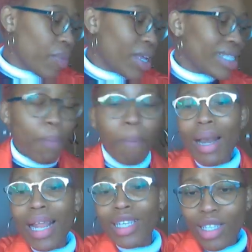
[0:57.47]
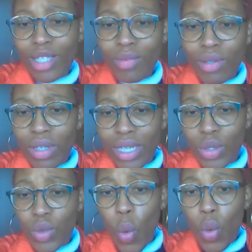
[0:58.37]
It's a pleasure to be reading
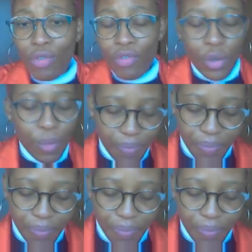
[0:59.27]
to all of you.